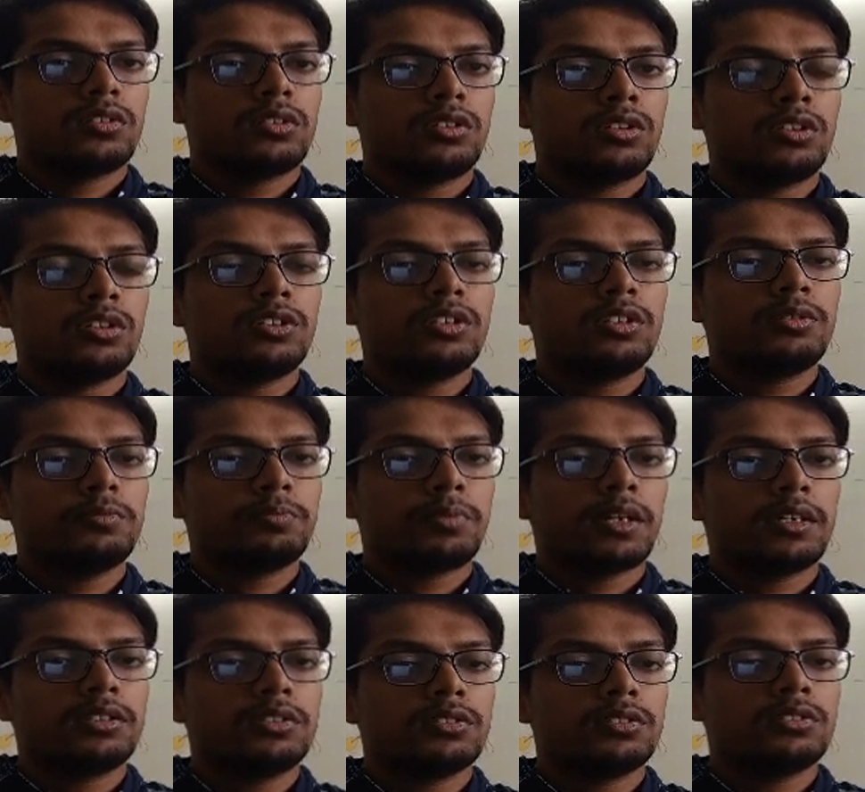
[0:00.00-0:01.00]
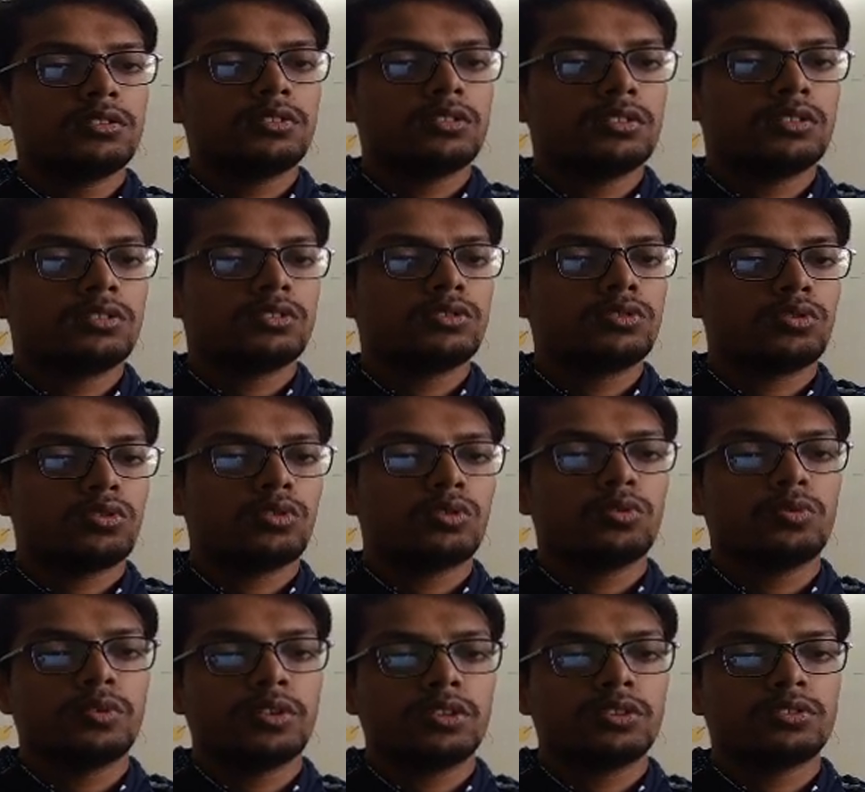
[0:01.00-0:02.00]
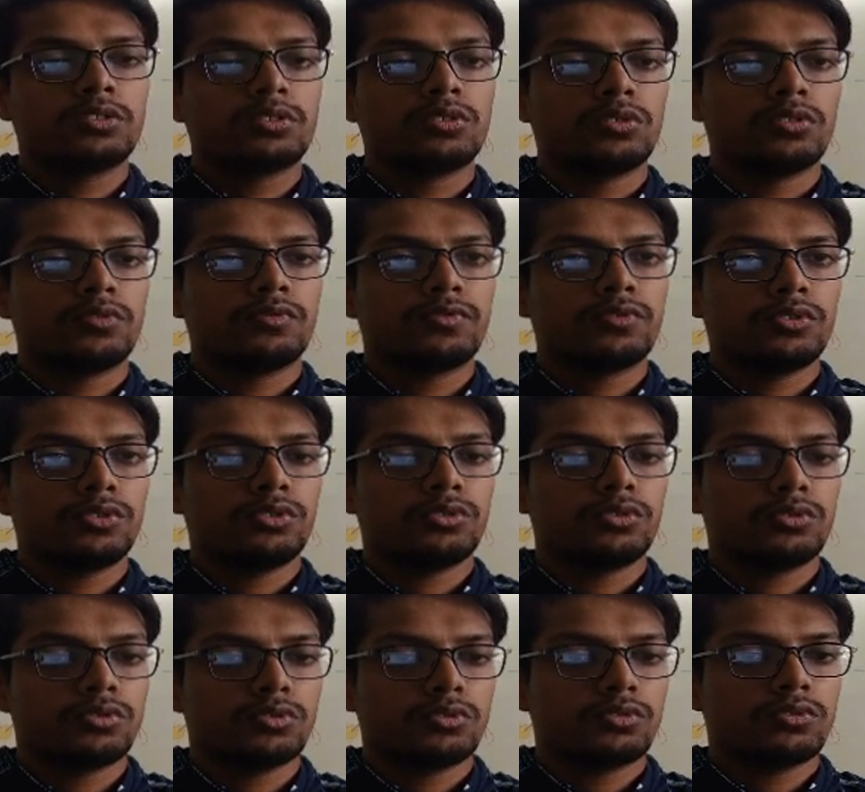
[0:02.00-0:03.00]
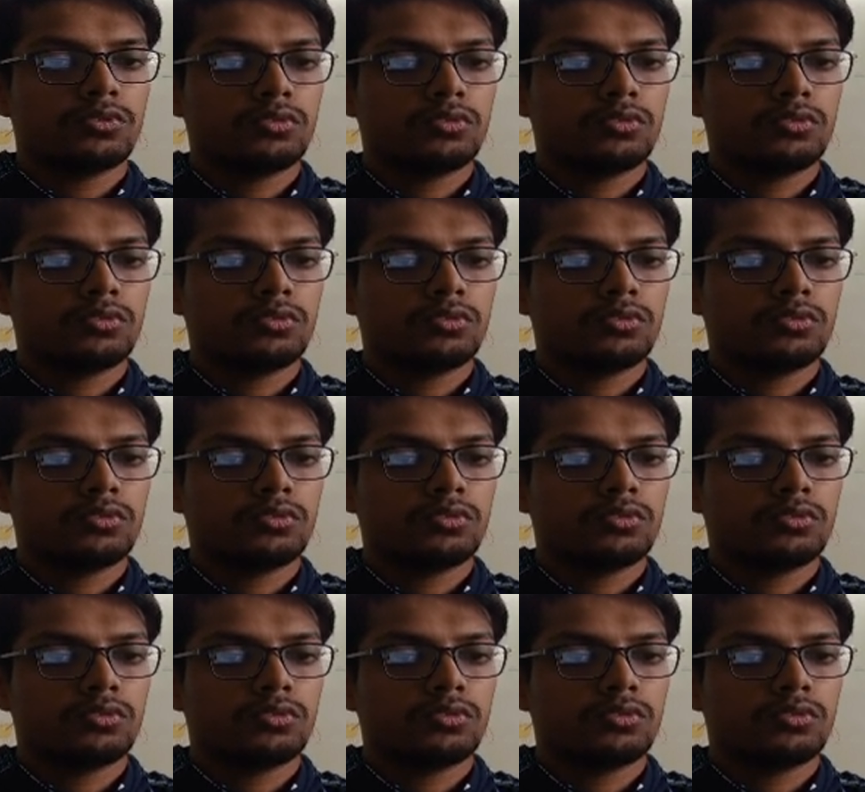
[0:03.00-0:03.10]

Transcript: Learning Python is always good for your